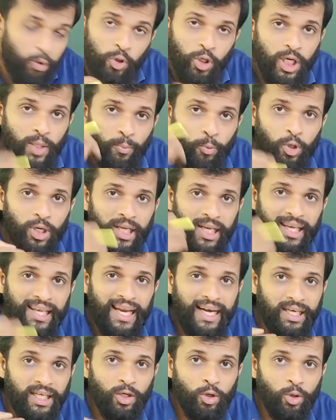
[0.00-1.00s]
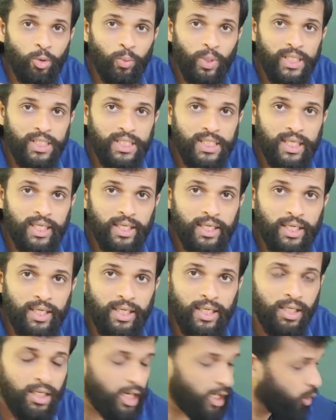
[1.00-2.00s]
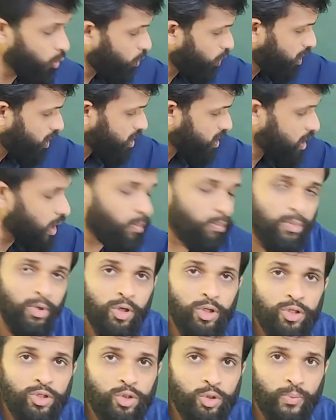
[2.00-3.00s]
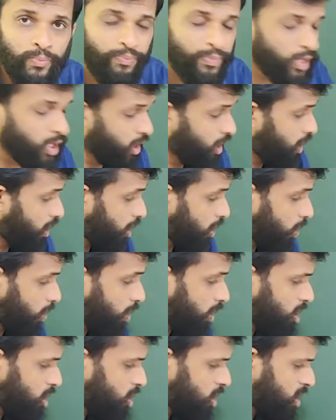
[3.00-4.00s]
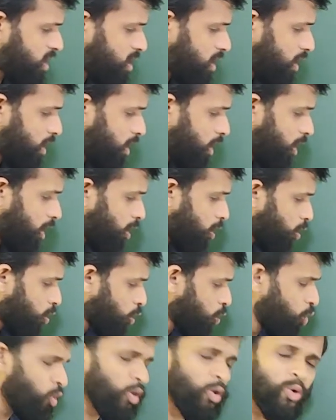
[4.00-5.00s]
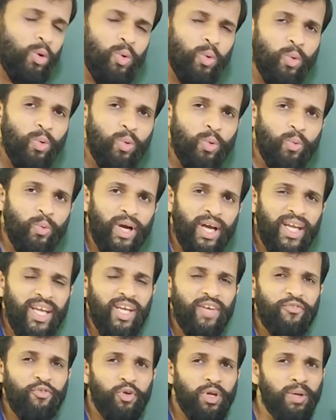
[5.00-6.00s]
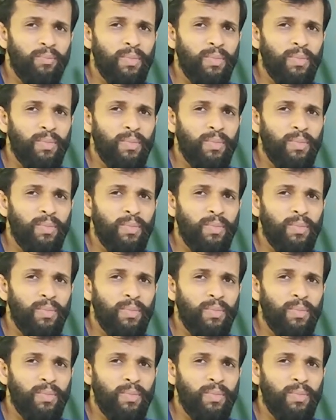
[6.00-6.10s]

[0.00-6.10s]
want to keep only letter on one side, right? I don't want this number also. Now, this is 2y. If you